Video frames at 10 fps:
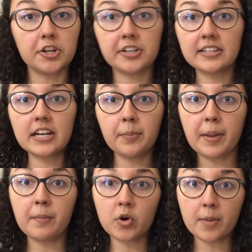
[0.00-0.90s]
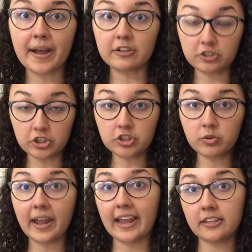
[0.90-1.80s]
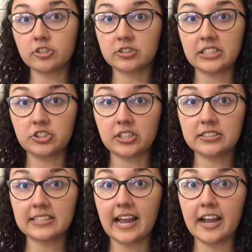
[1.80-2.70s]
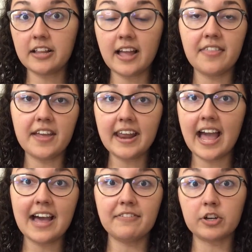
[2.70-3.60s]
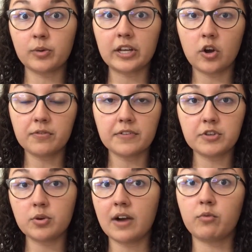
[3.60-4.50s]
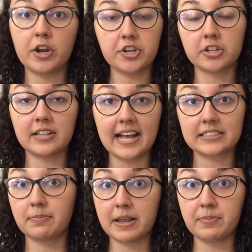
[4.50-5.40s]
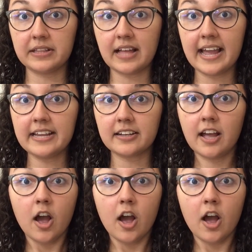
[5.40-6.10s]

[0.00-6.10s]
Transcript: a little bit more about you and your teaching style, and then have a quick overview of what your class might be like,